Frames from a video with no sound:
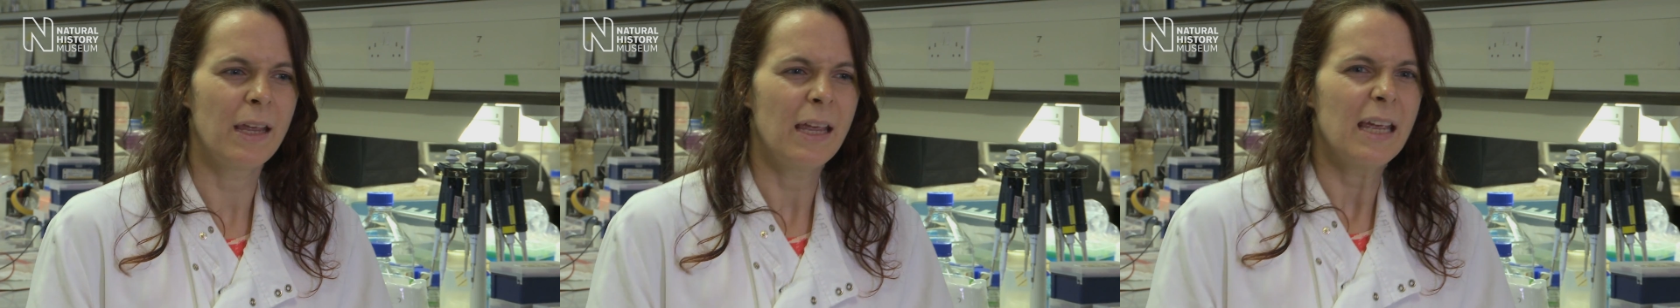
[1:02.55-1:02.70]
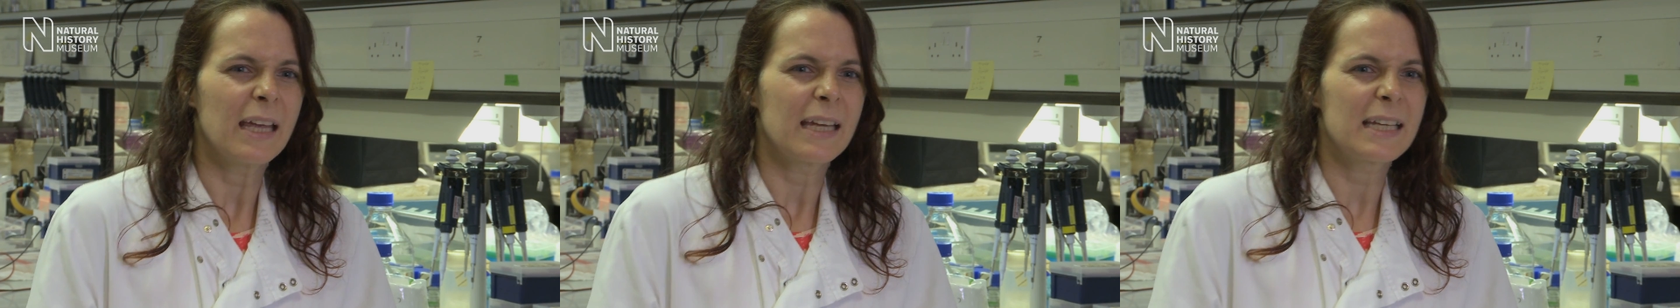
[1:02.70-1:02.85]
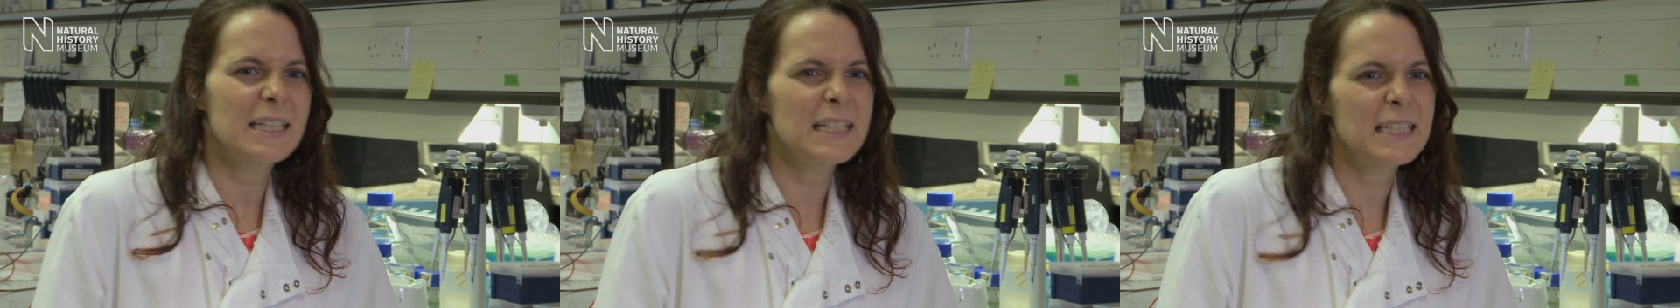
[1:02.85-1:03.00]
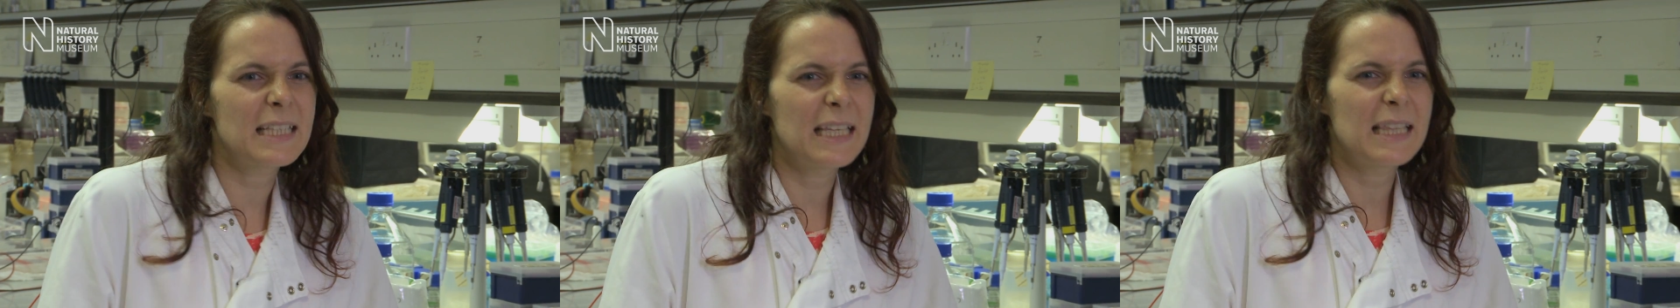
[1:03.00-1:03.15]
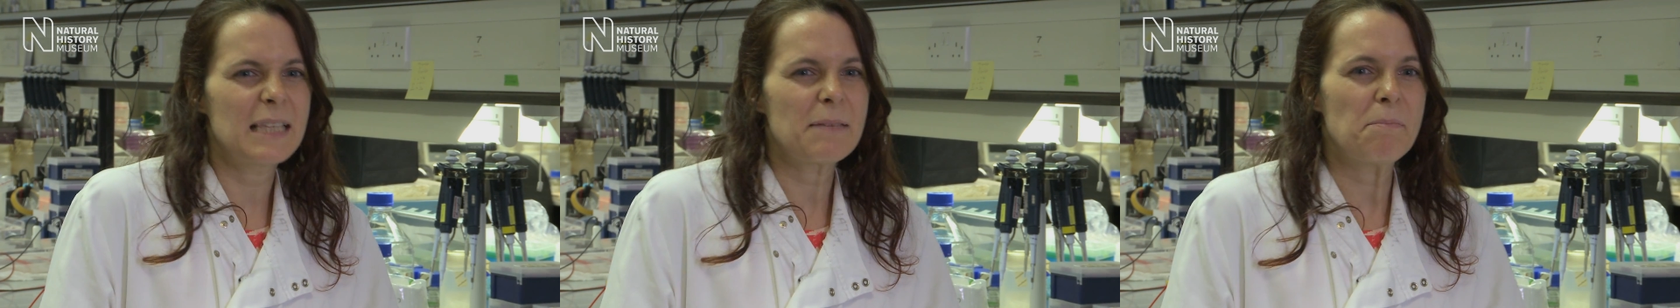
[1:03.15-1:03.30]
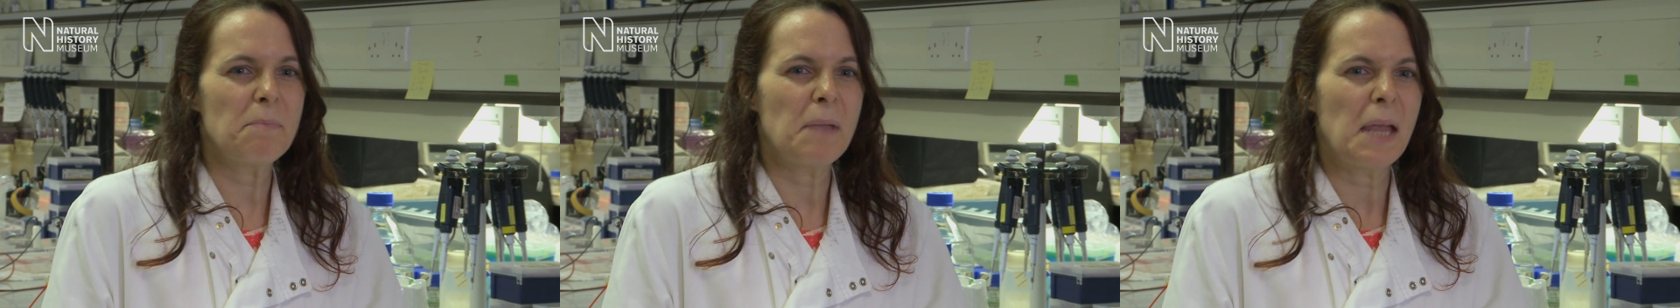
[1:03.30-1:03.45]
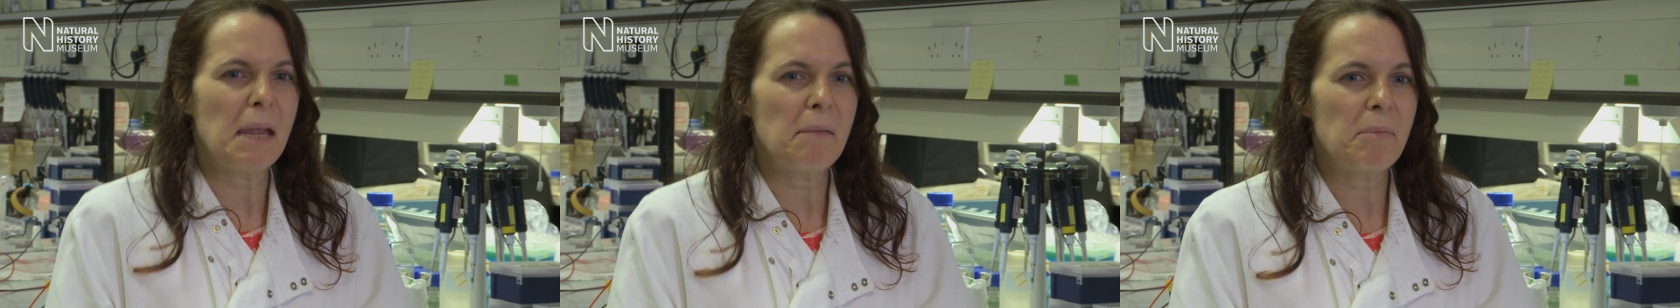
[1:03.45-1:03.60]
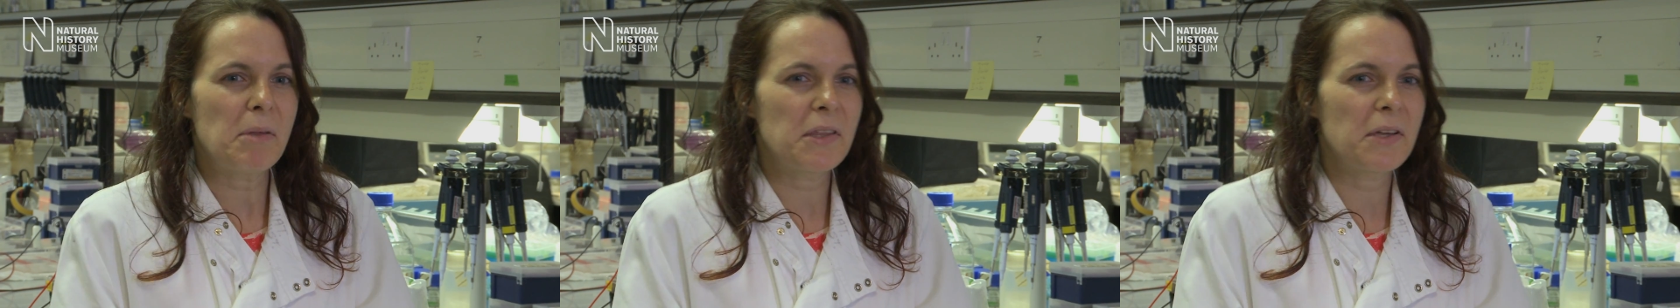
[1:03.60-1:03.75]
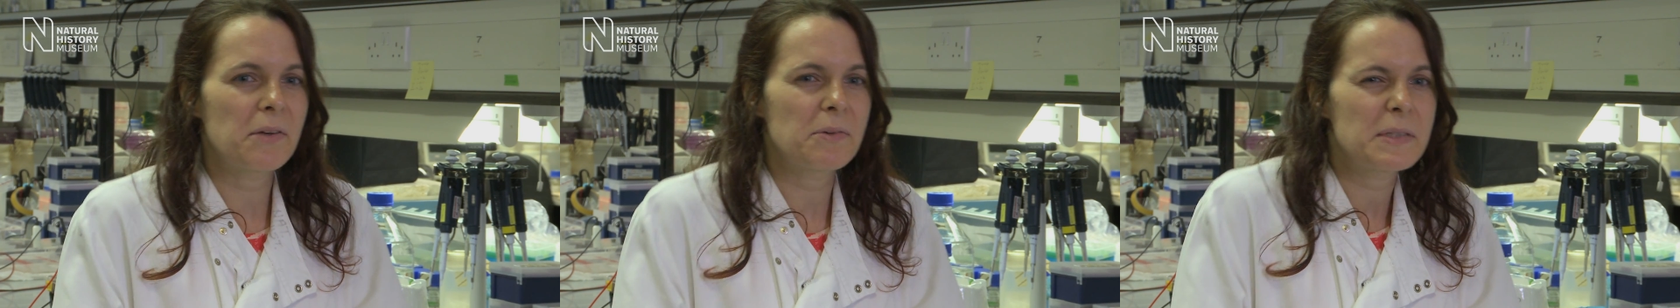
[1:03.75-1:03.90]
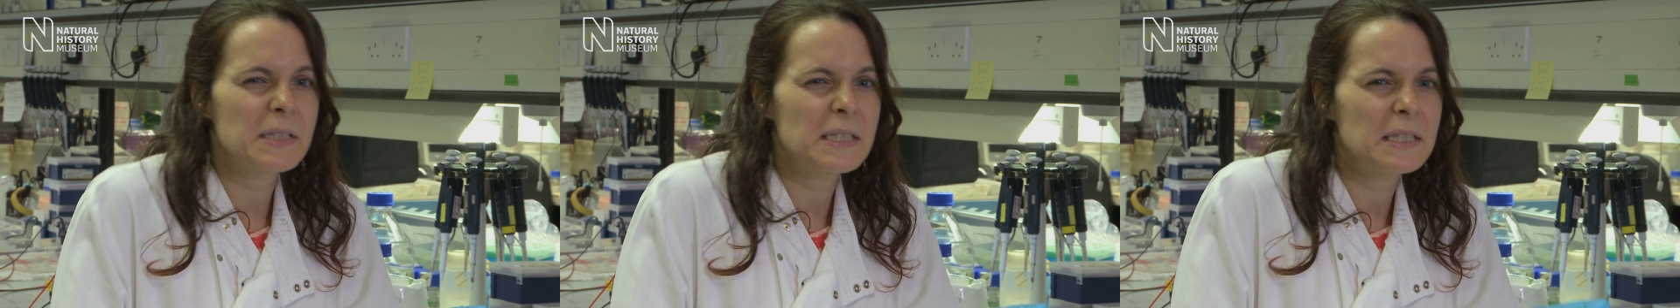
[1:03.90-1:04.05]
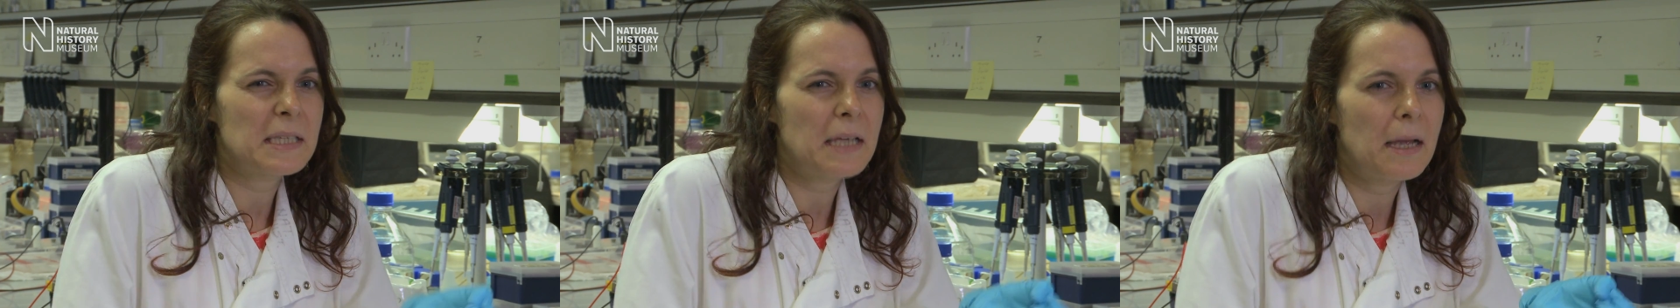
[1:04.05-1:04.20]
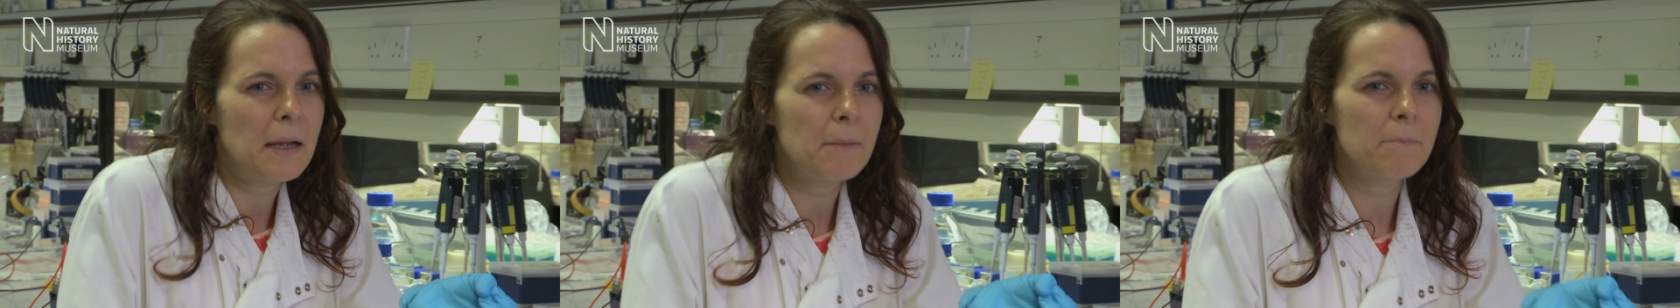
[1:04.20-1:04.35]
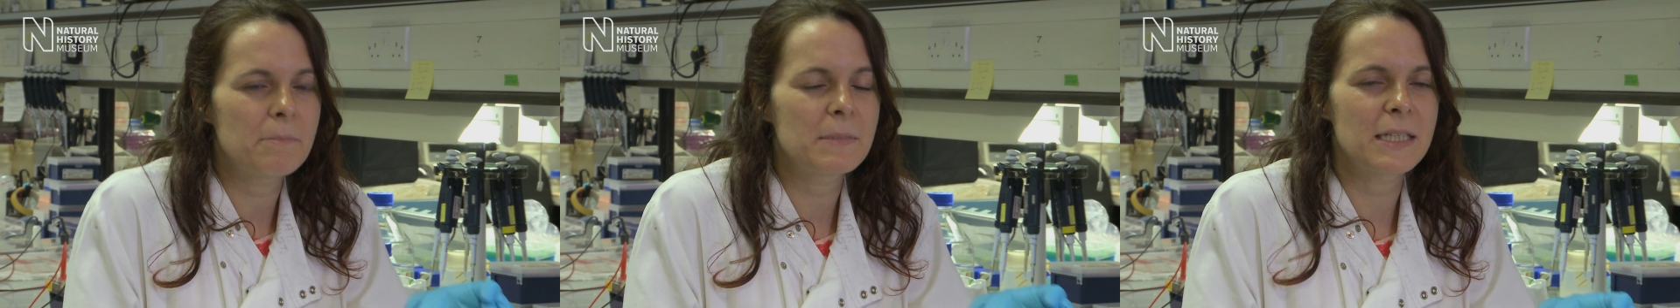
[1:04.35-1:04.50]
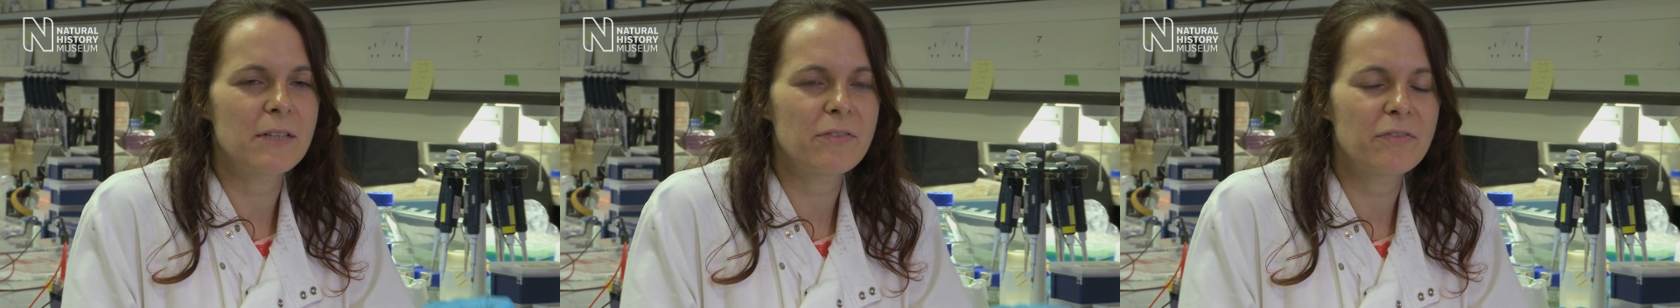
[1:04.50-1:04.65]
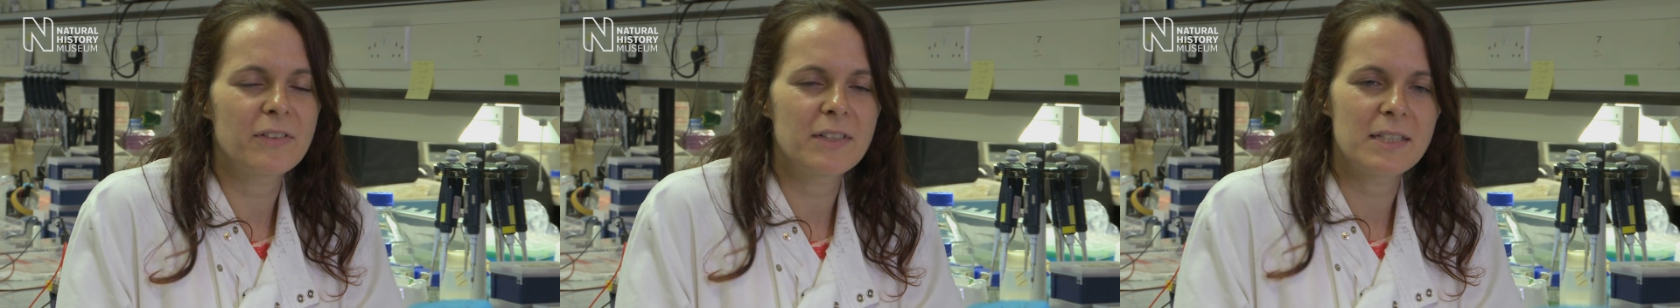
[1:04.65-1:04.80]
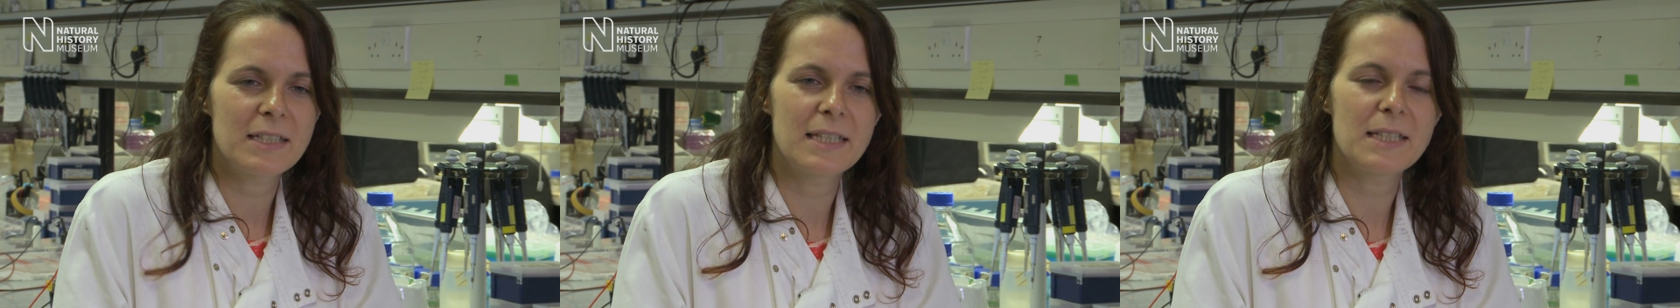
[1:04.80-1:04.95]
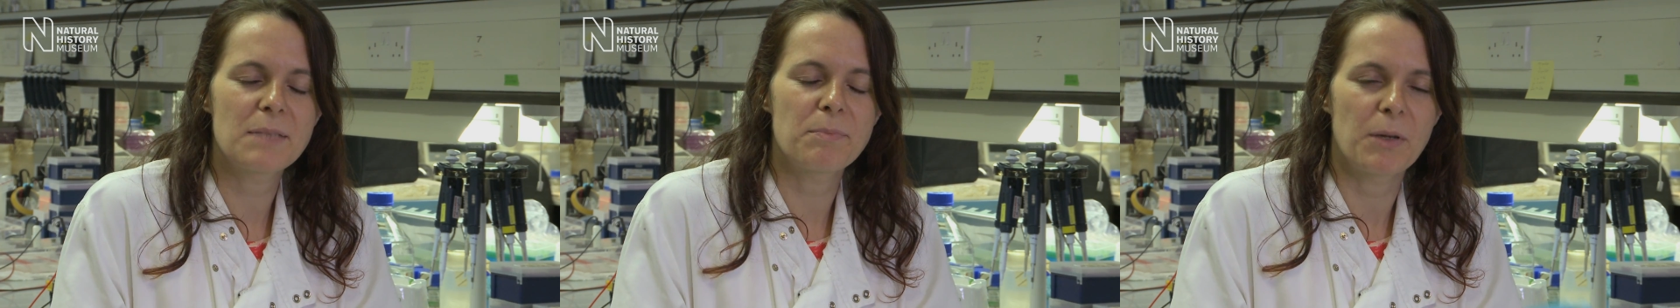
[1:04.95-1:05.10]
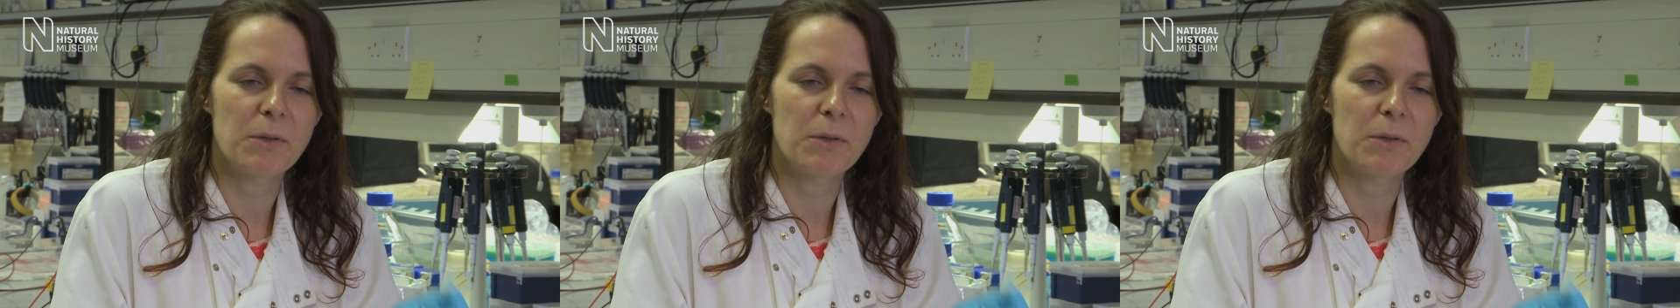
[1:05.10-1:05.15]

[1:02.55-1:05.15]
you could see that maybe there was some differences,